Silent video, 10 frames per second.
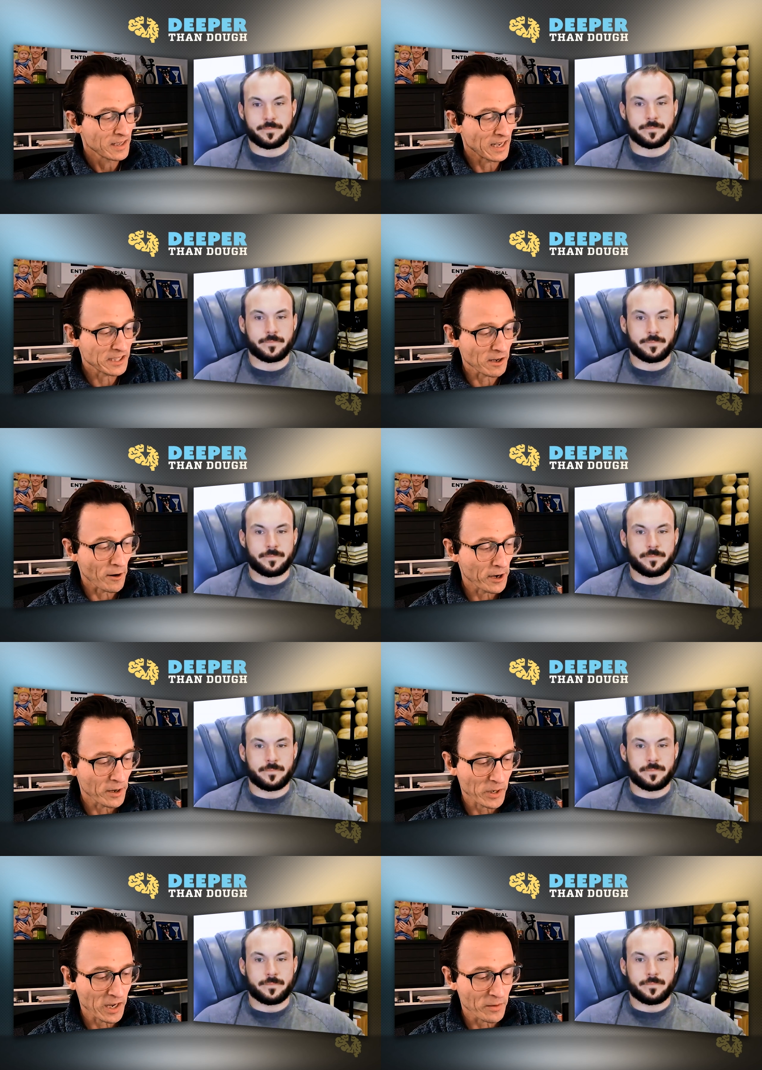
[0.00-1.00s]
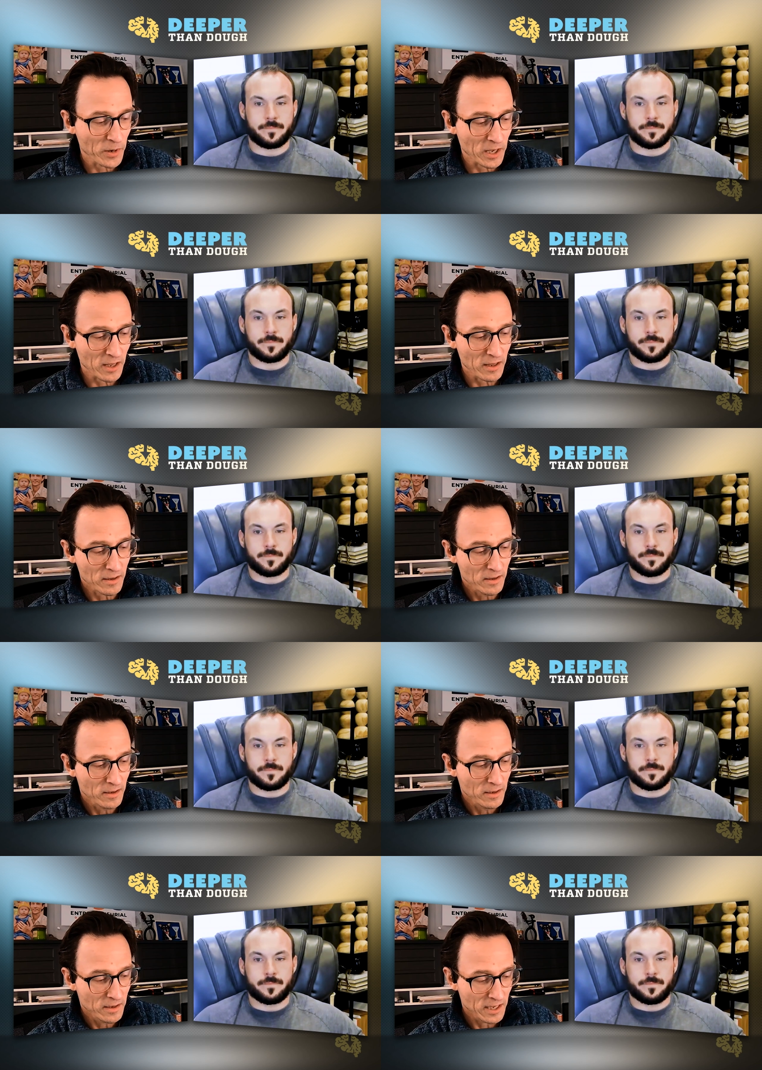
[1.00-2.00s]
Speaker 1: I started up a company
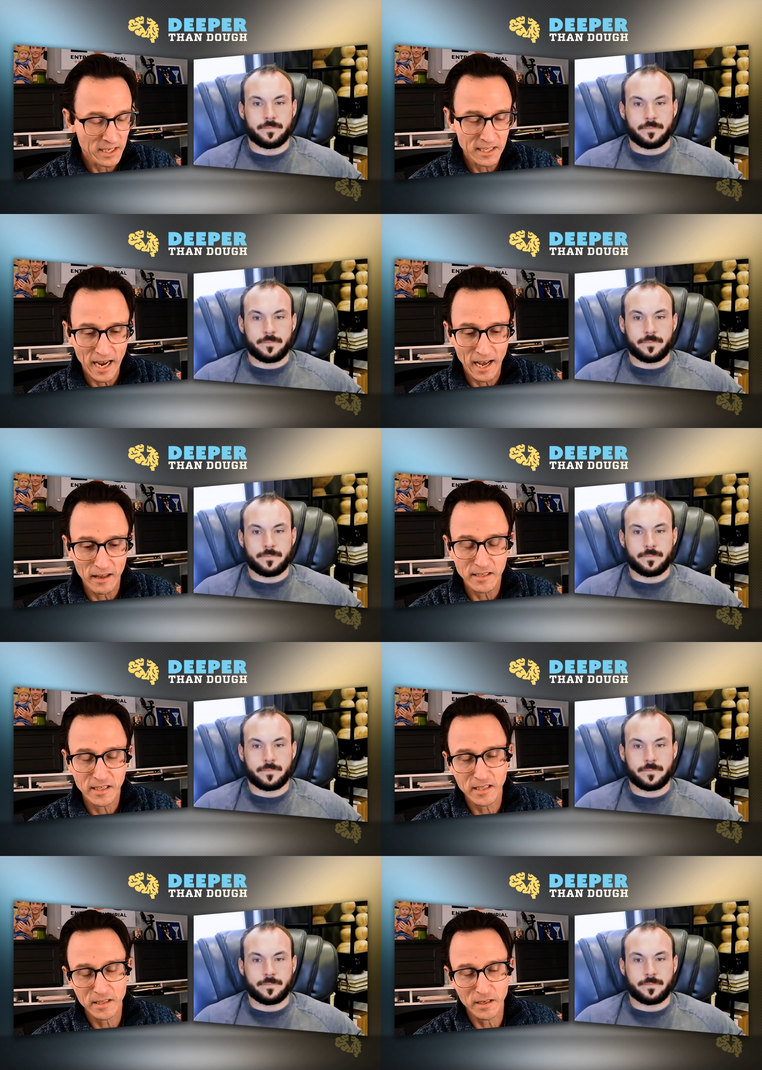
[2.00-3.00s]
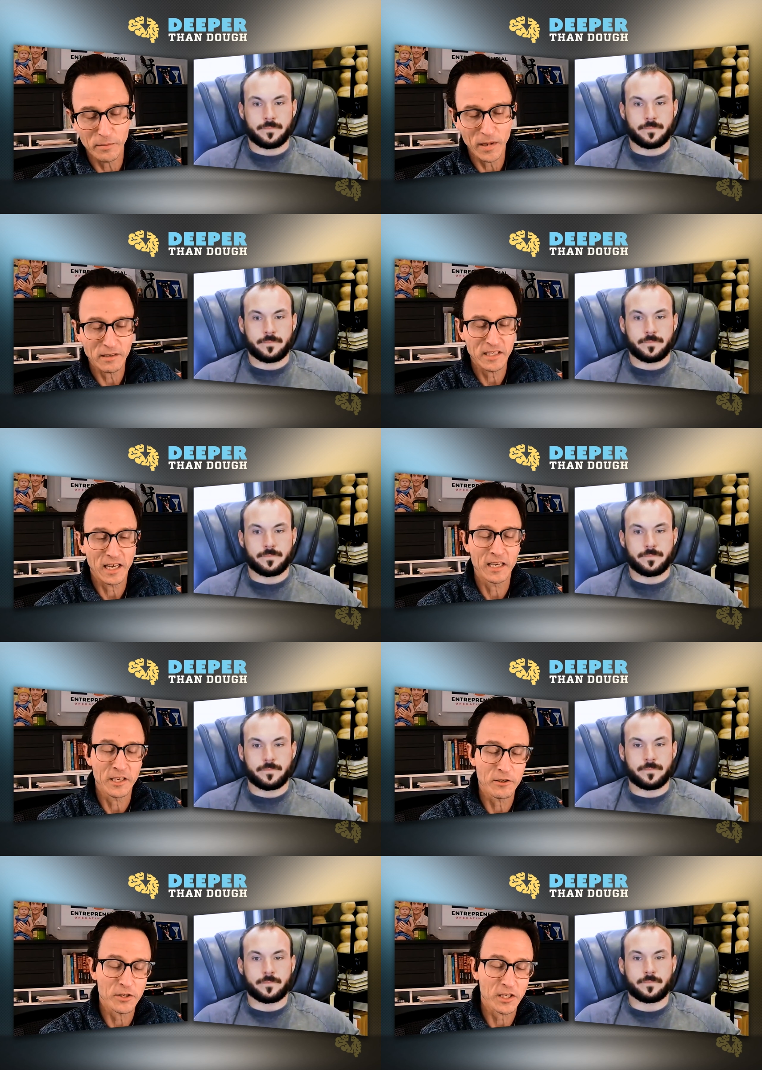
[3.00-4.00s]
in Dallas about 10
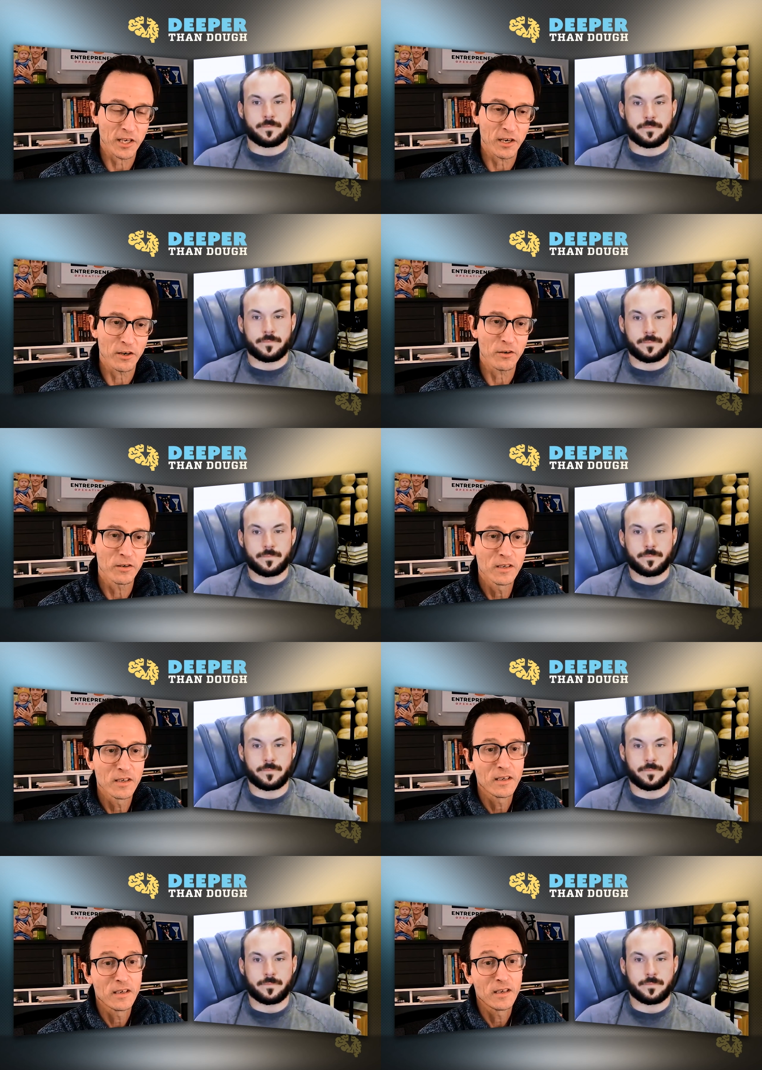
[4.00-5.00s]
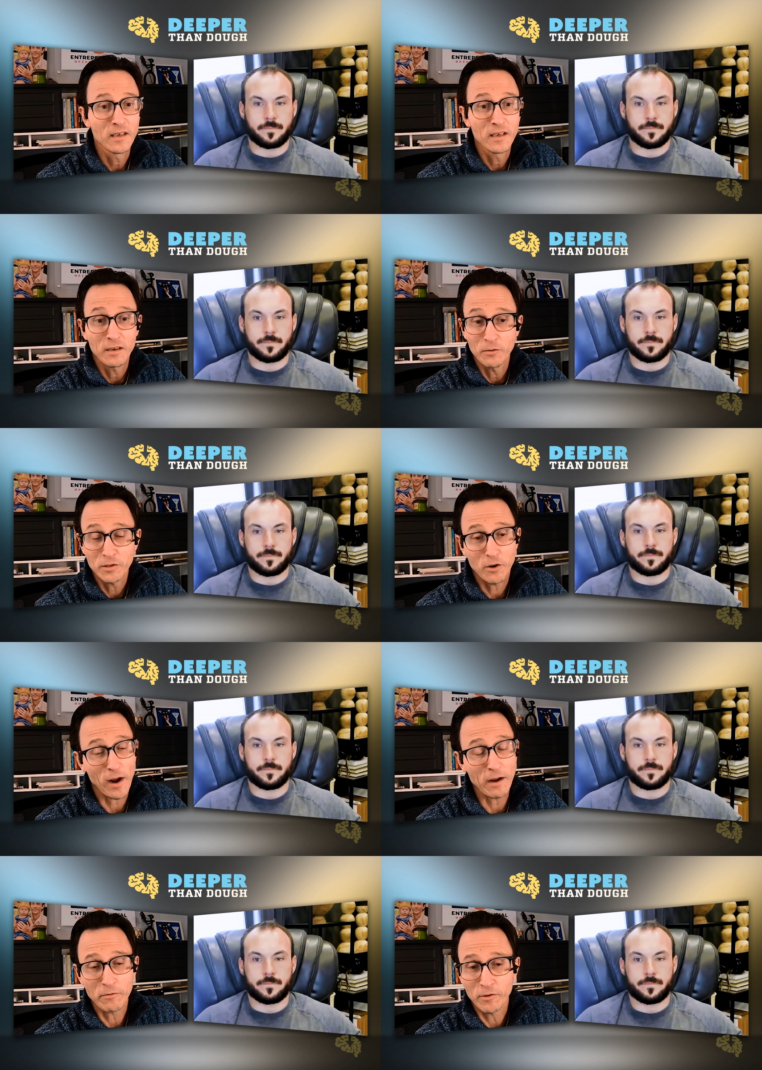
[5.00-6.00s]
years ago. It's a
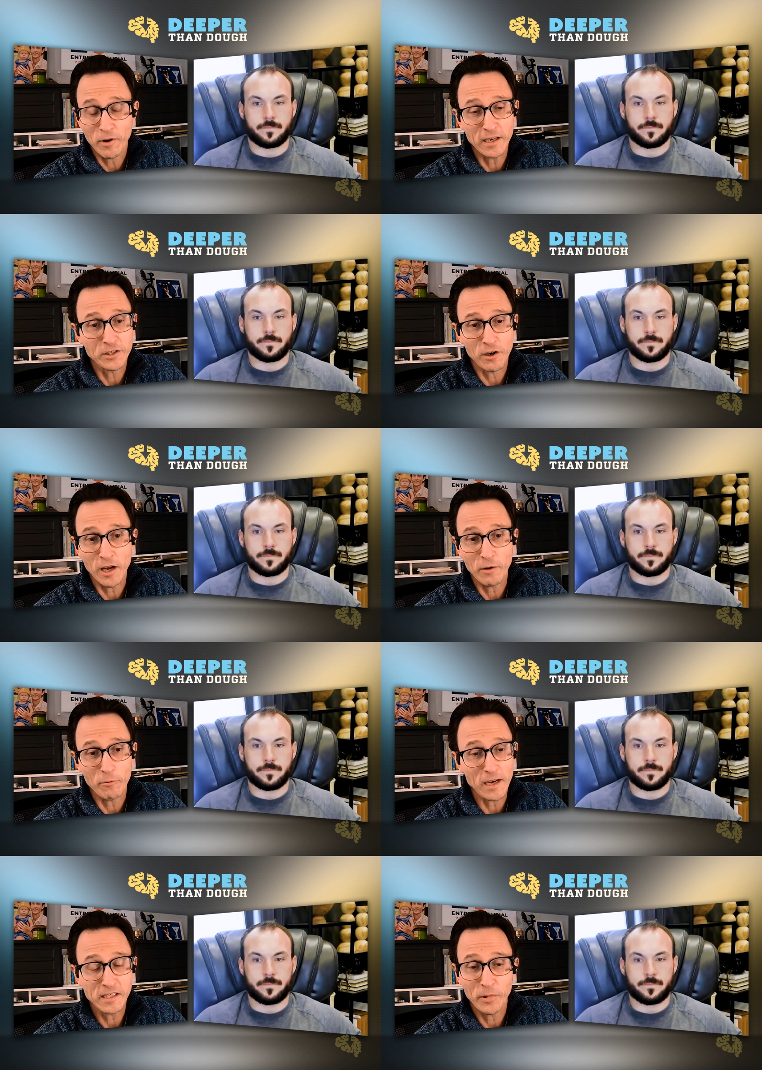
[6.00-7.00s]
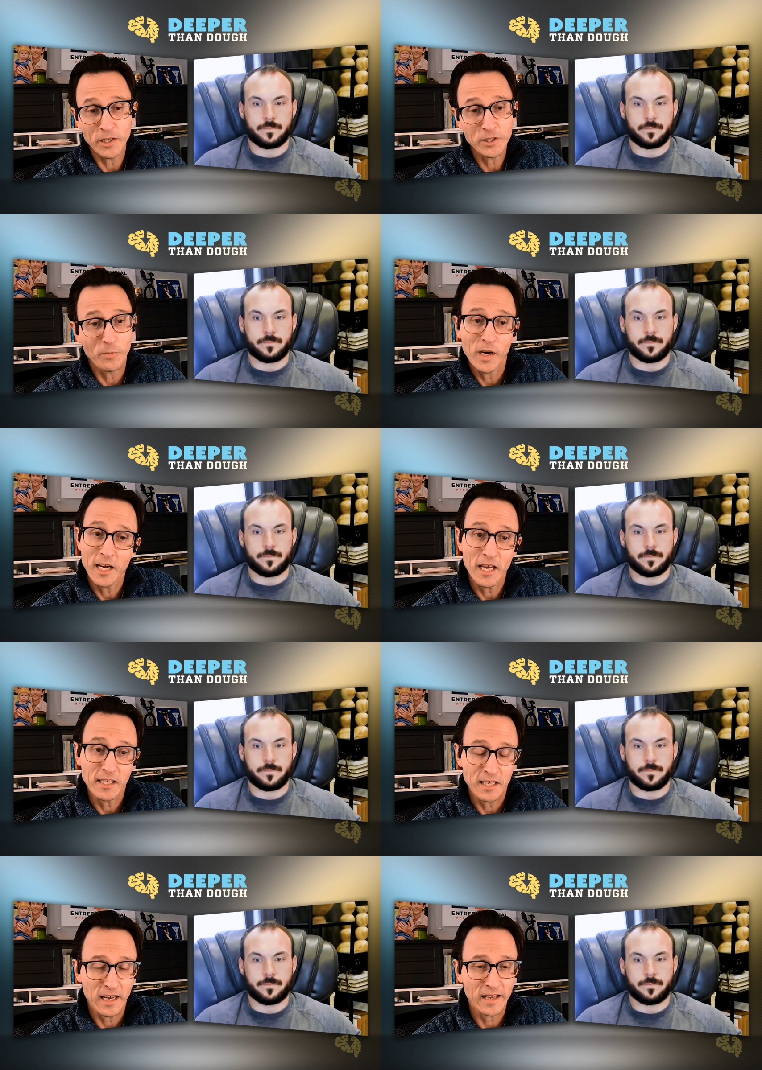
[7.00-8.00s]
great, great journey. We raised a bunch of
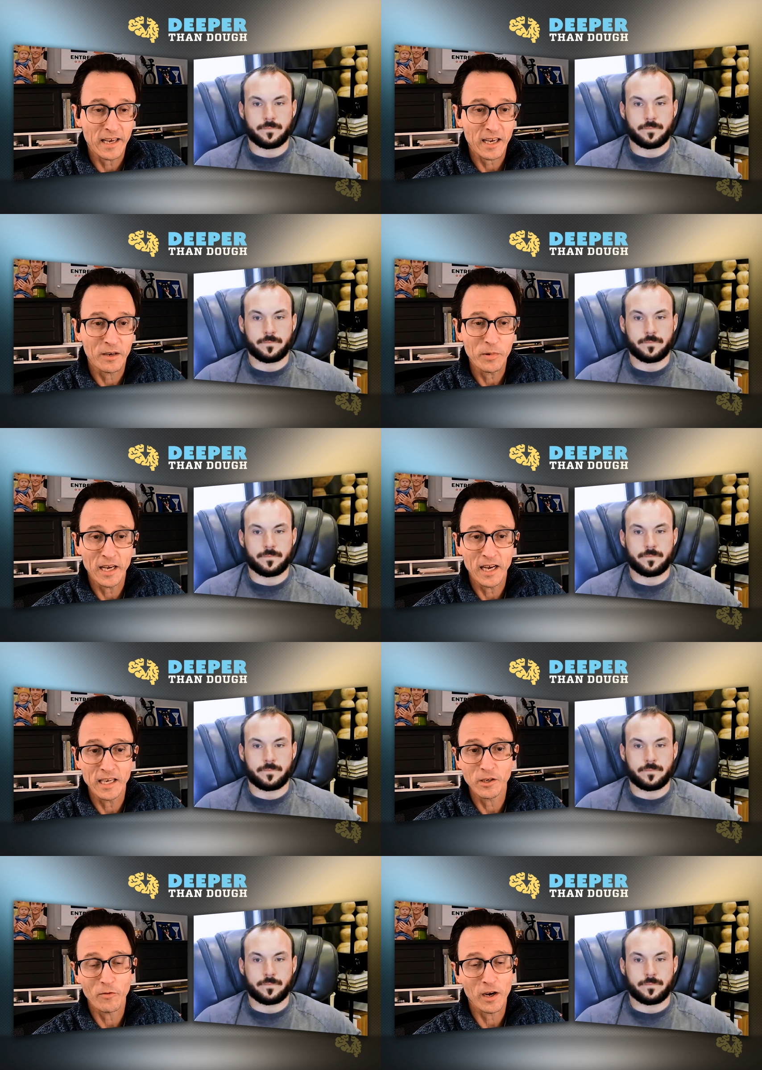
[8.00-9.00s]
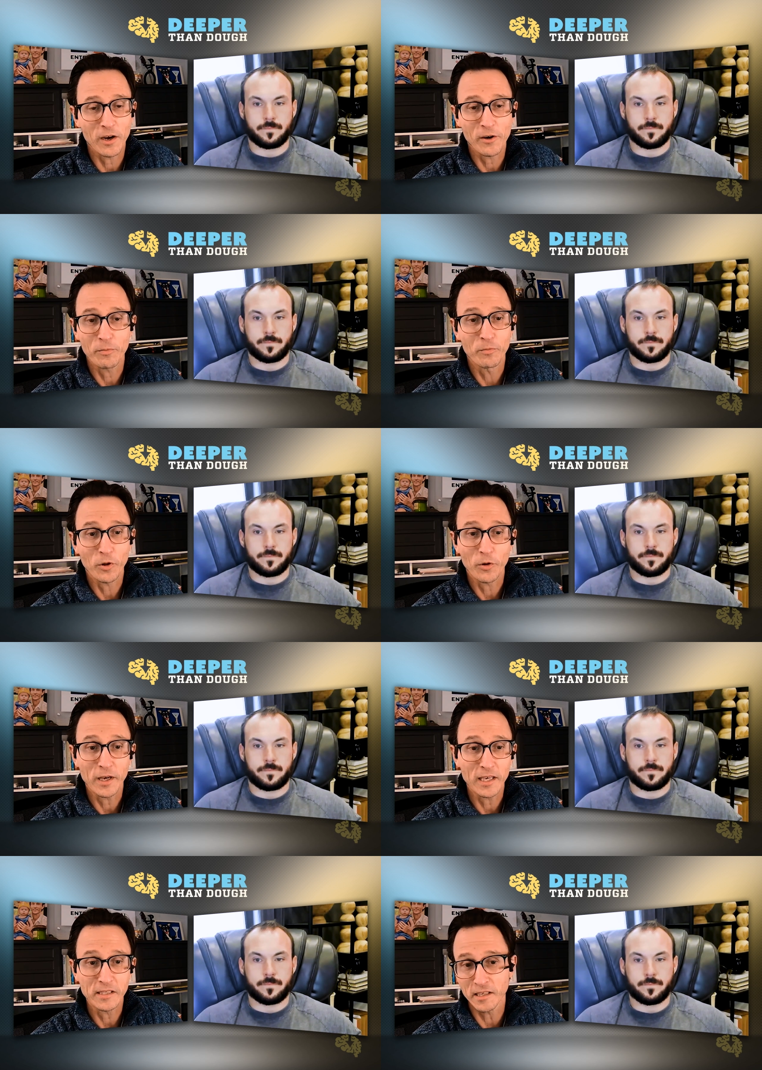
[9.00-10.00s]
money. Today, that company has over 100
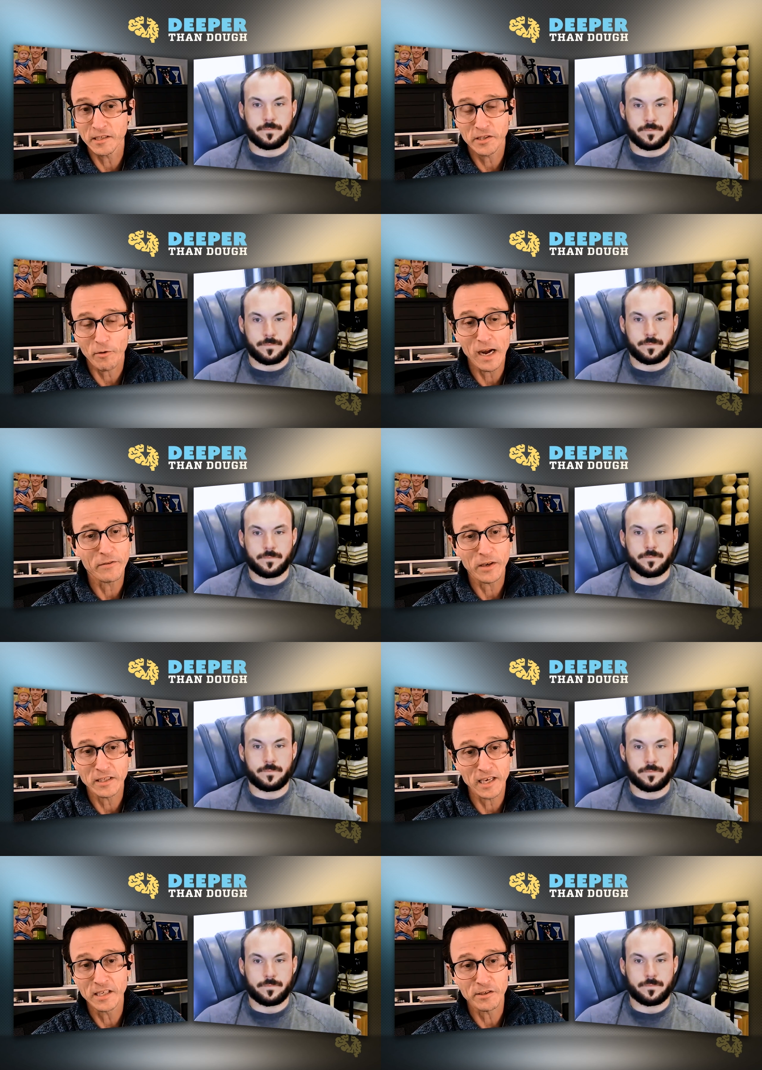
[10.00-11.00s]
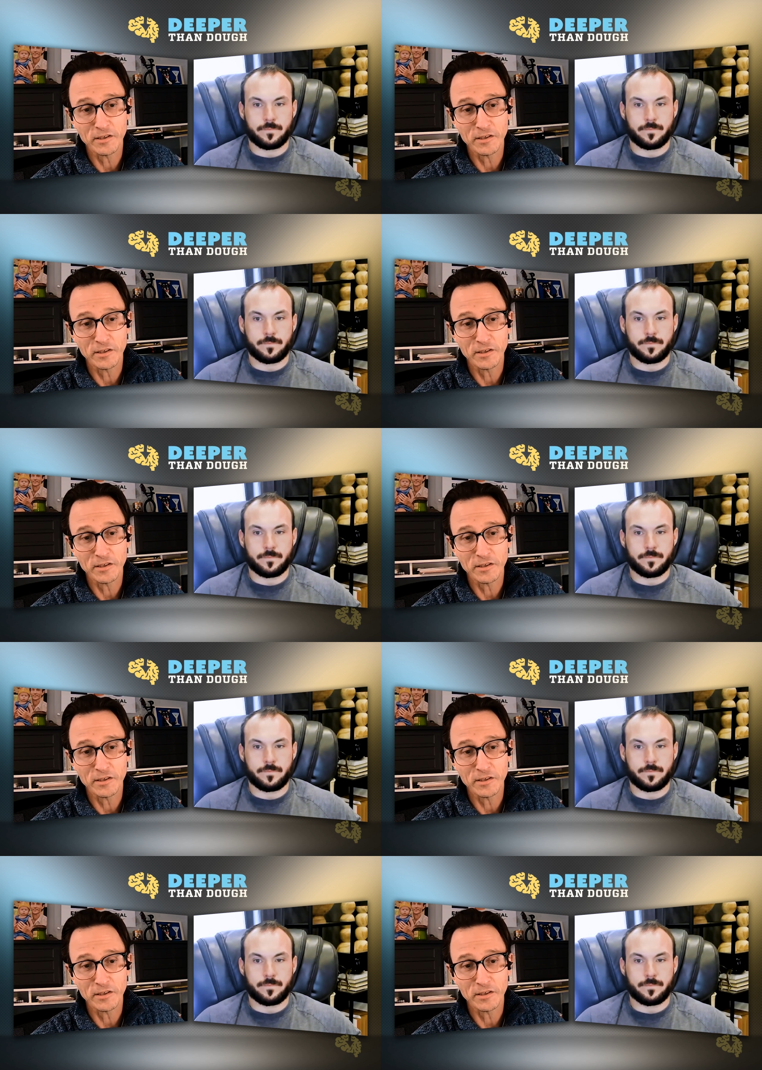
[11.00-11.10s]
employees and is thriving 10